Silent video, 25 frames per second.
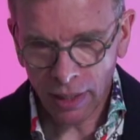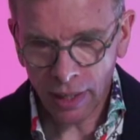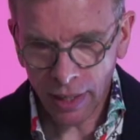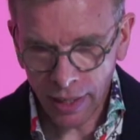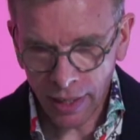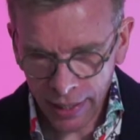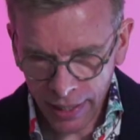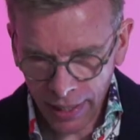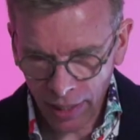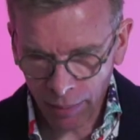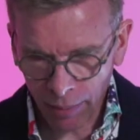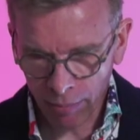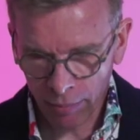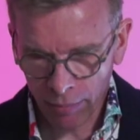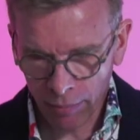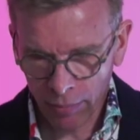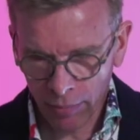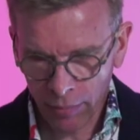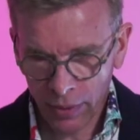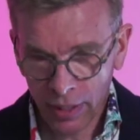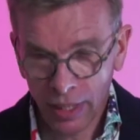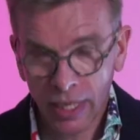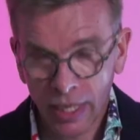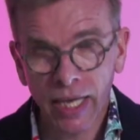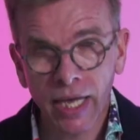I am.
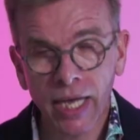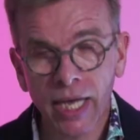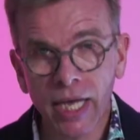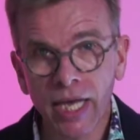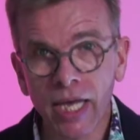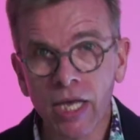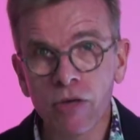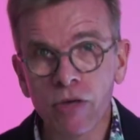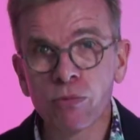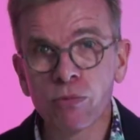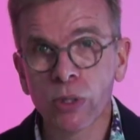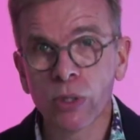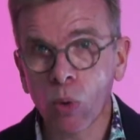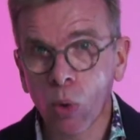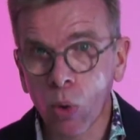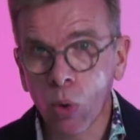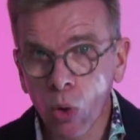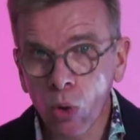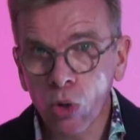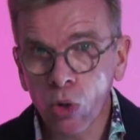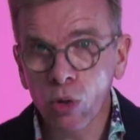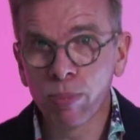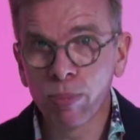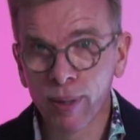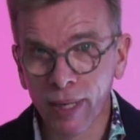If we're
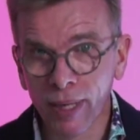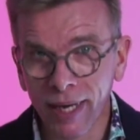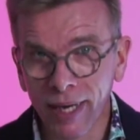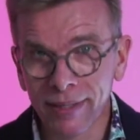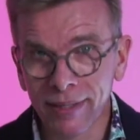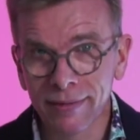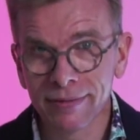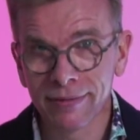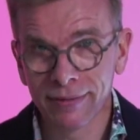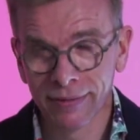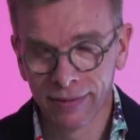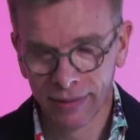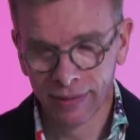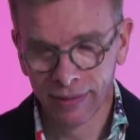all blind,